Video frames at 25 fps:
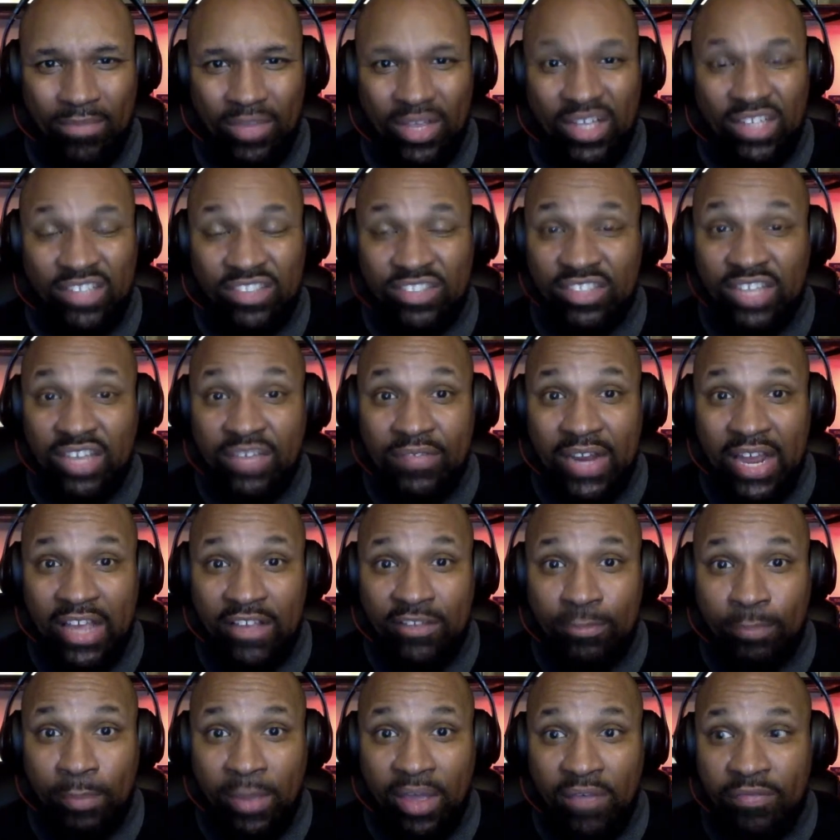Stephen A.
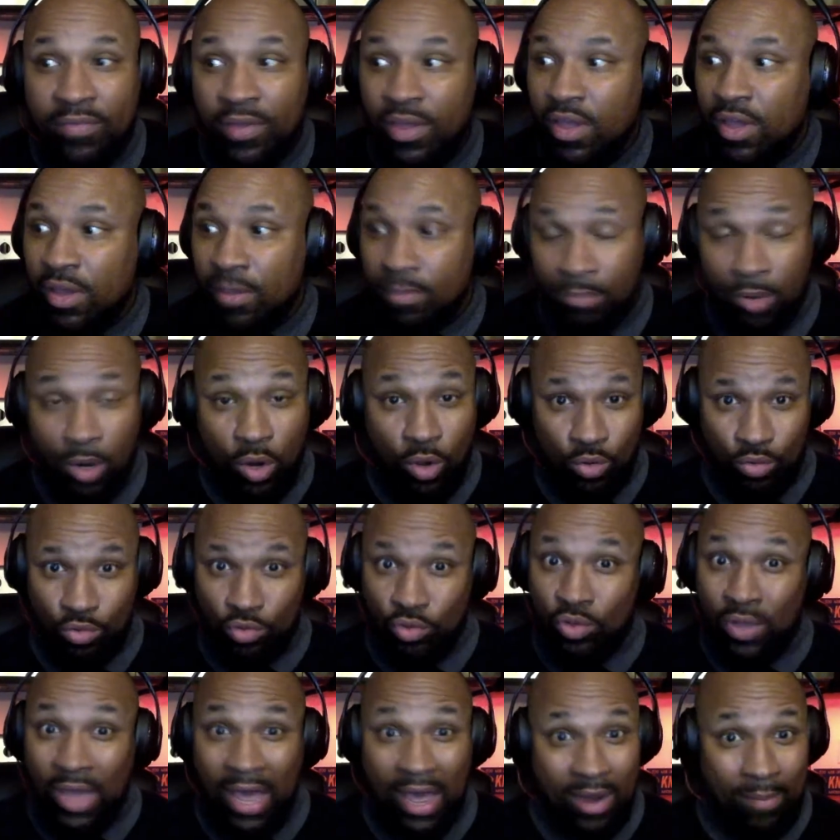Smith. Bro,
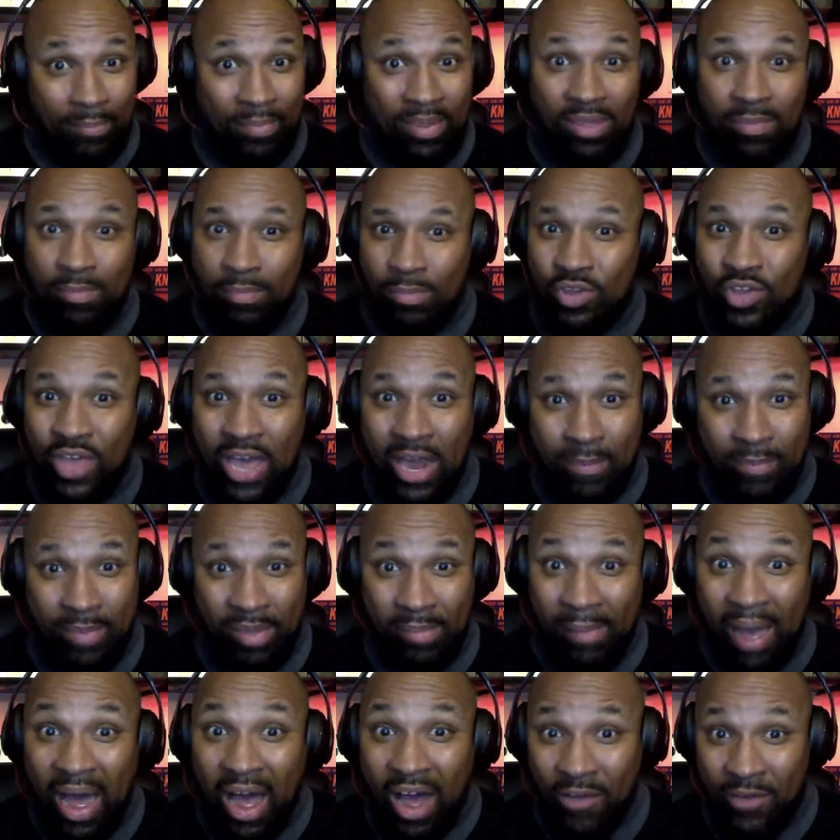you gotta be
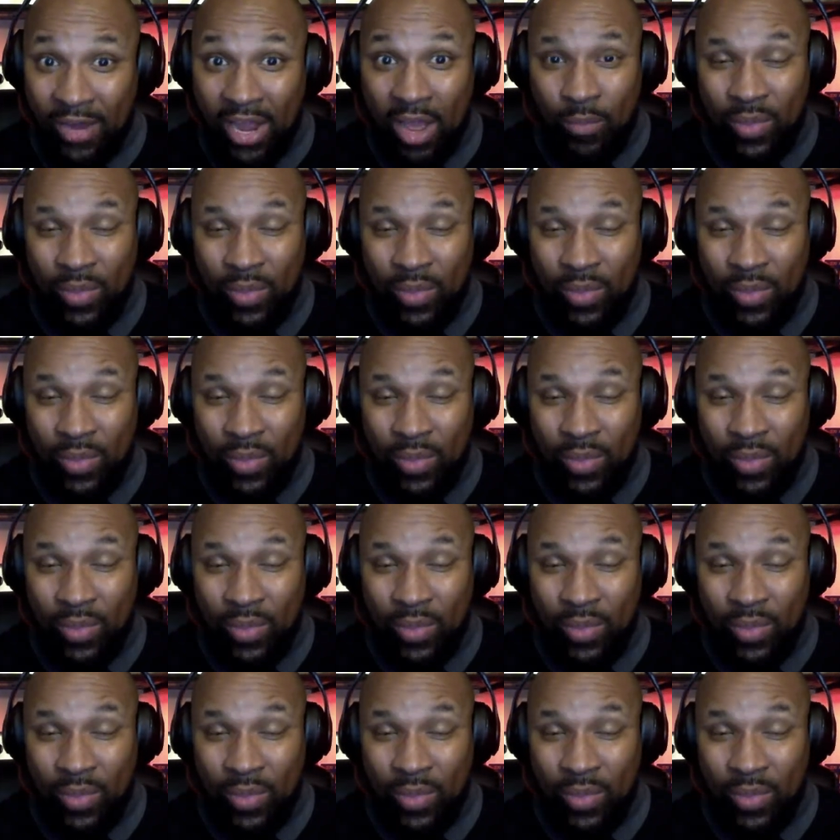mild now.